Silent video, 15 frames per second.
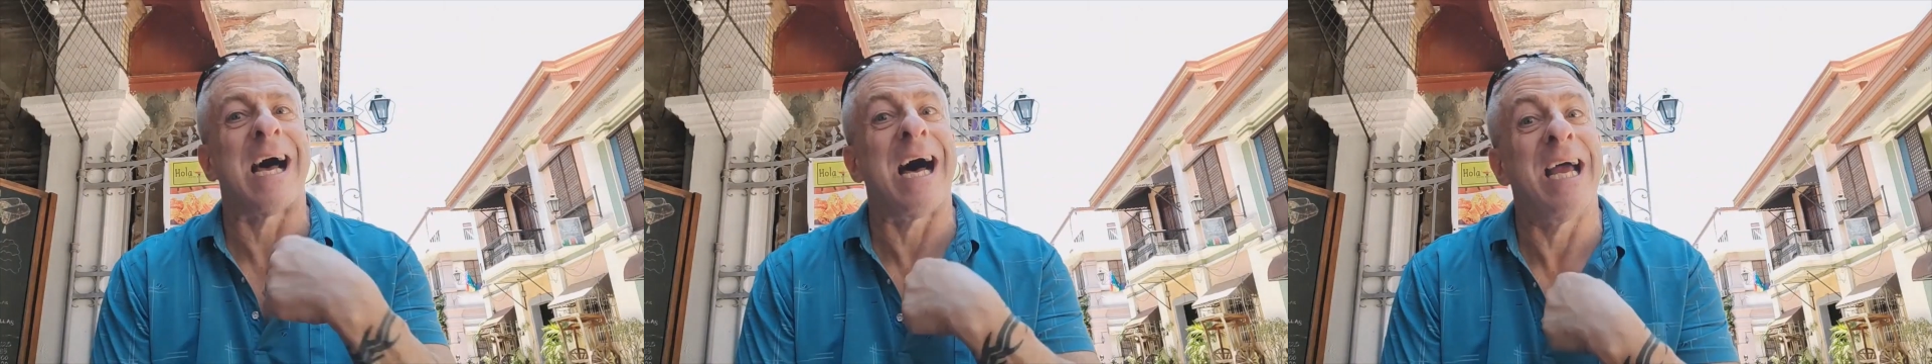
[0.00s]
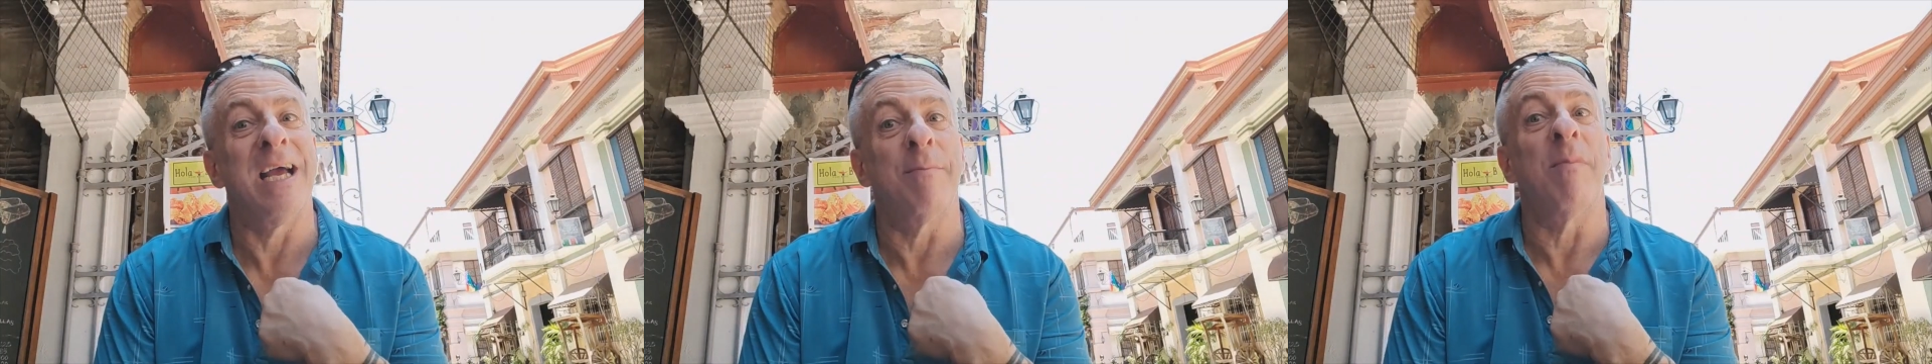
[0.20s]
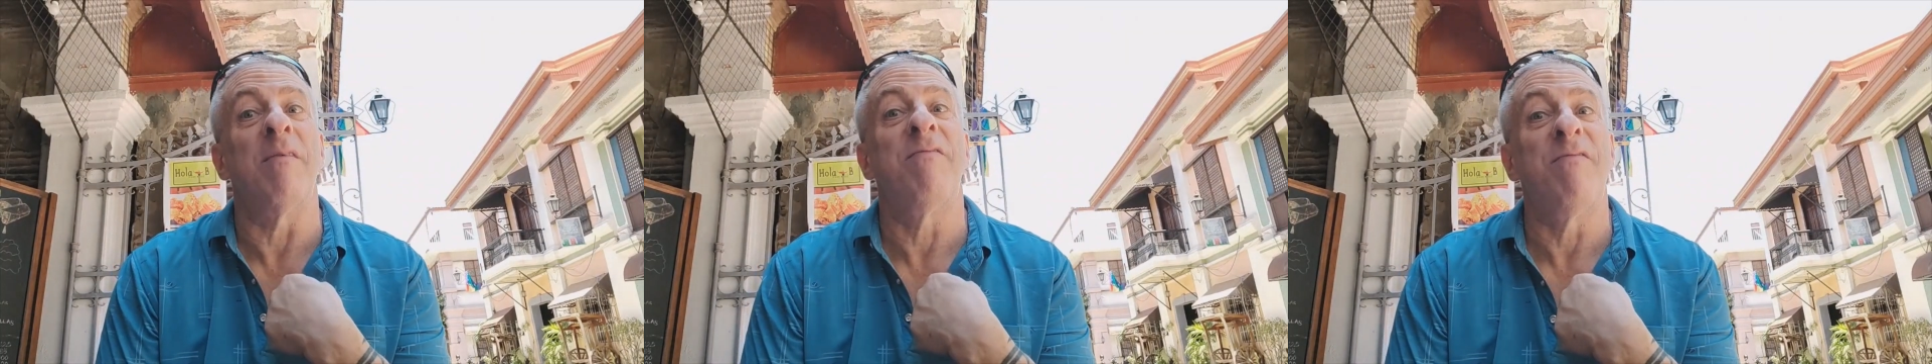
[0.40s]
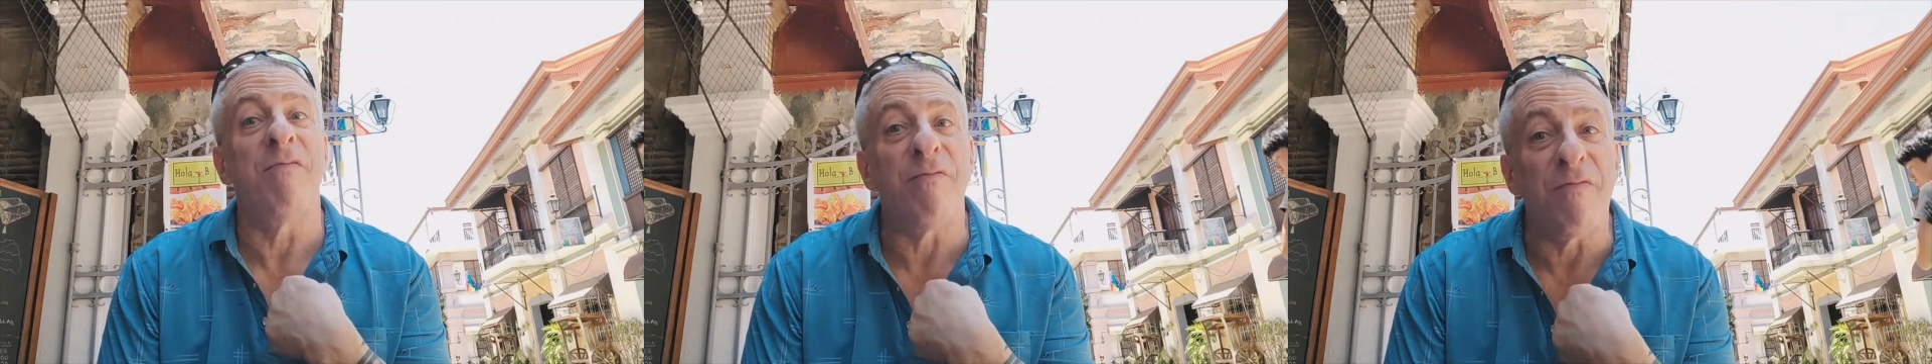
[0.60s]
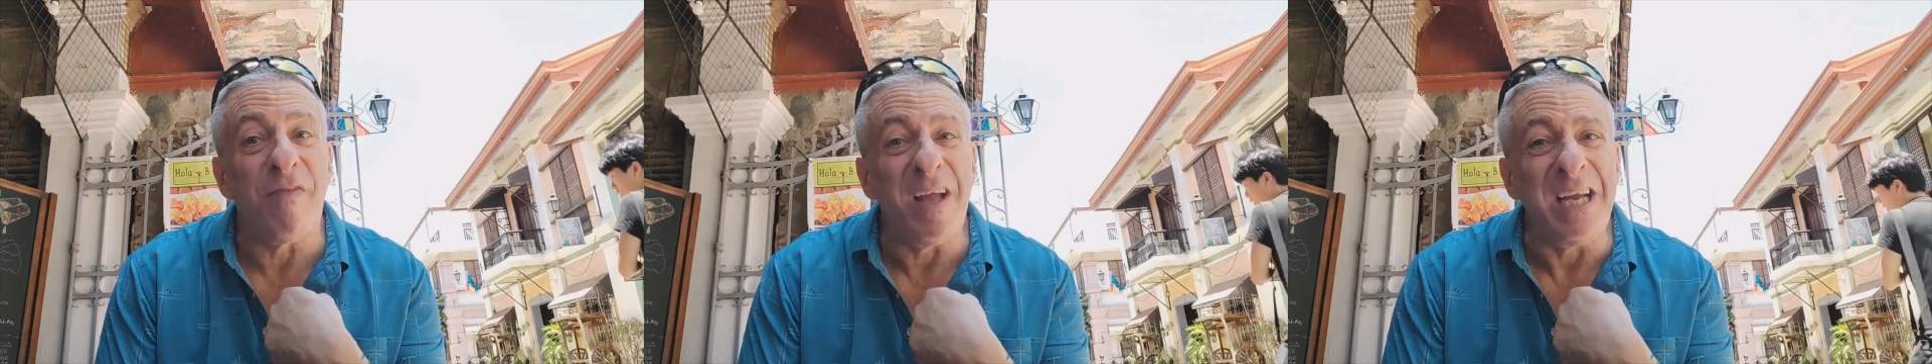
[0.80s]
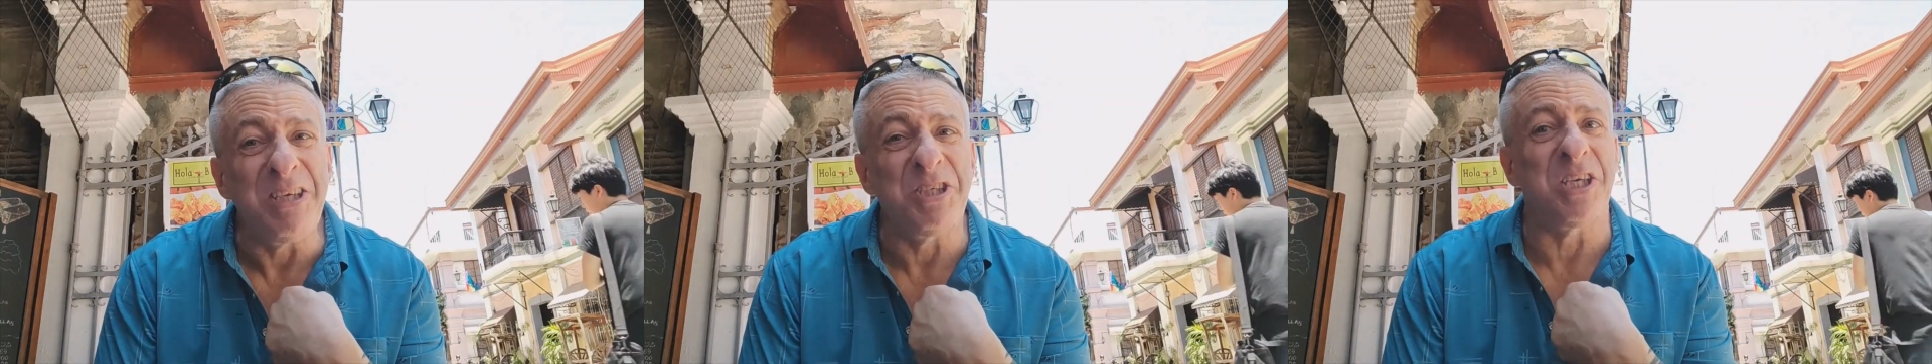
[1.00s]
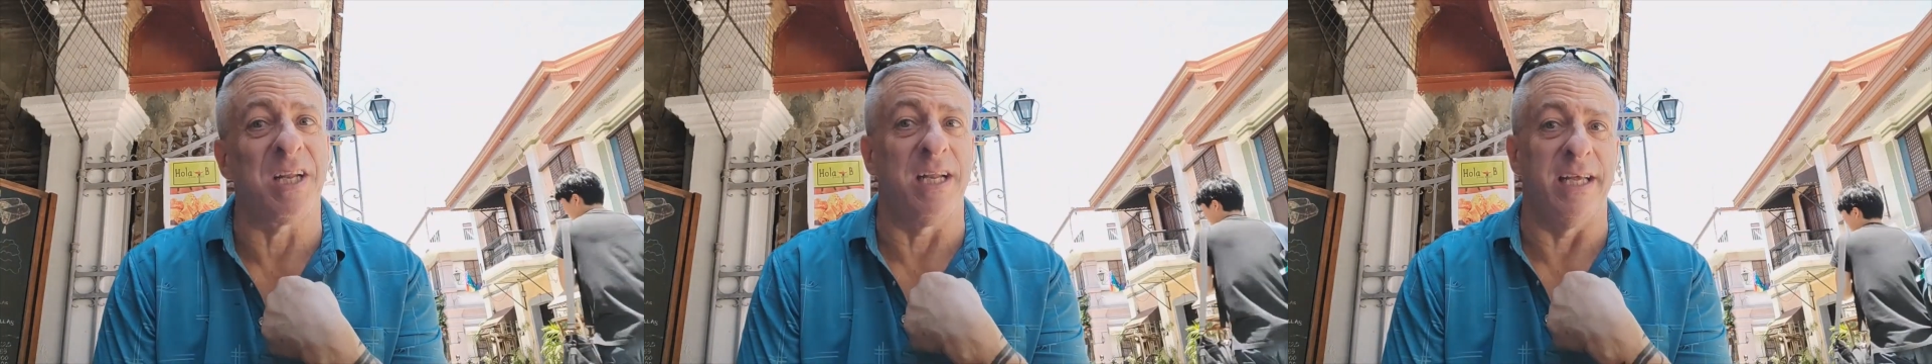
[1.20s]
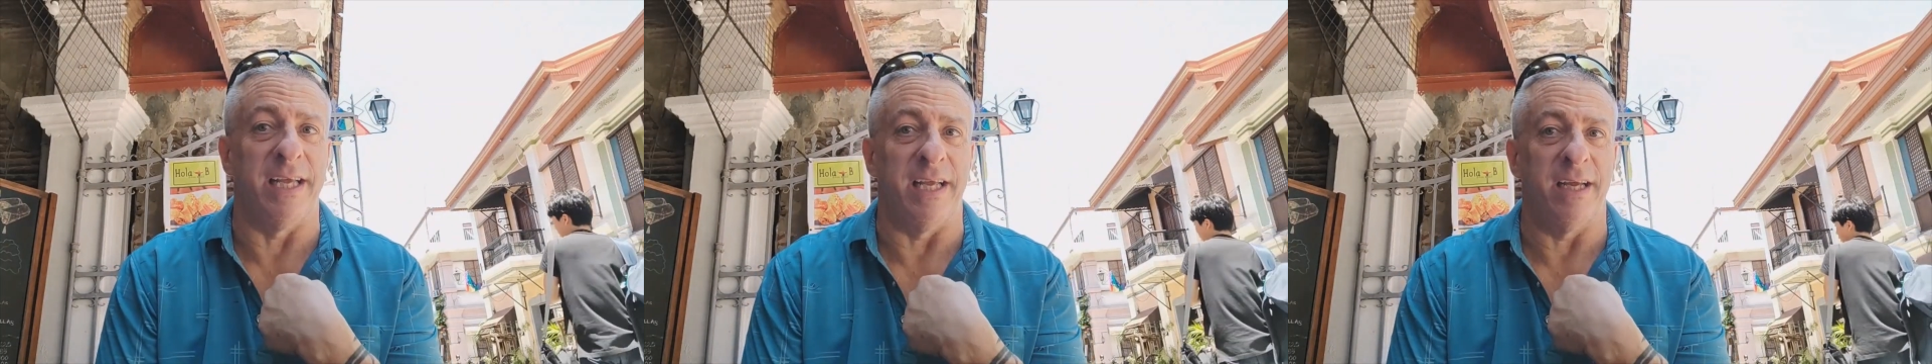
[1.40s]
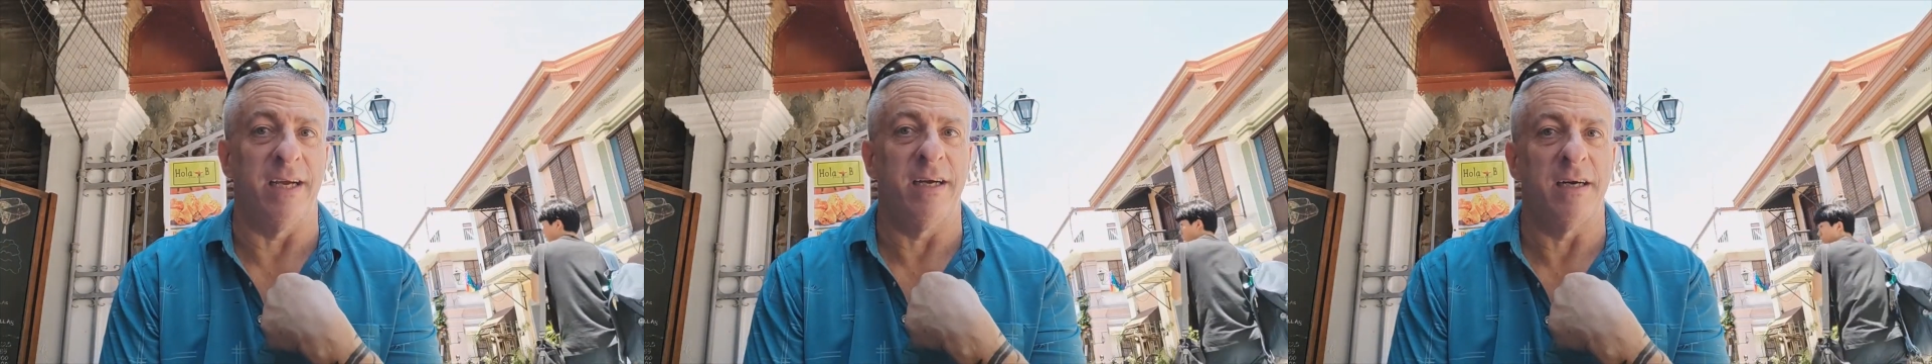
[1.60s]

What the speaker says: I am officially